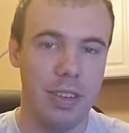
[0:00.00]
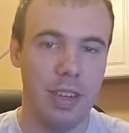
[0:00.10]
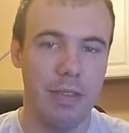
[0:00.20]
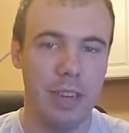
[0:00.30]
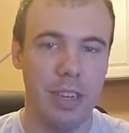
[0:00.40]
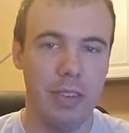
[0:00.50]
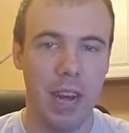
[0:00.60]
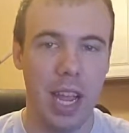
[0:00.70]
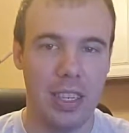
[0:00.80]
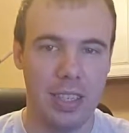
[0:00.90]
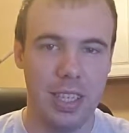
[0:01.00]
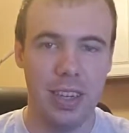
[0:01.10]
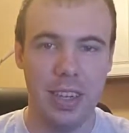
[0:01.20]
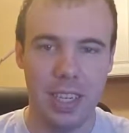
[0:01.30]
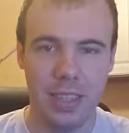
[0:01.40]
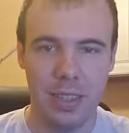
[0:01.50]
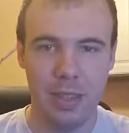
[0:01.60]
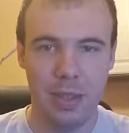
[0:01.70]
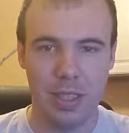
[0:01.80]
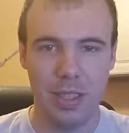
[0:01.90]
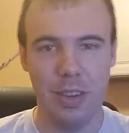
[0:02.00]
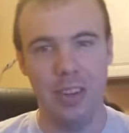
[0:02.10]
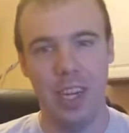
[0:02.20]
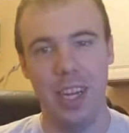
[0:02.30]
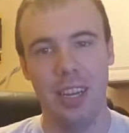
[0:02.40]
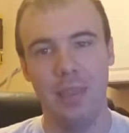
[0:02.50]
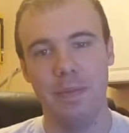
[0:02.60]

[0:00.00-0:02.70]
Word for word: and very reactionary to what's going on,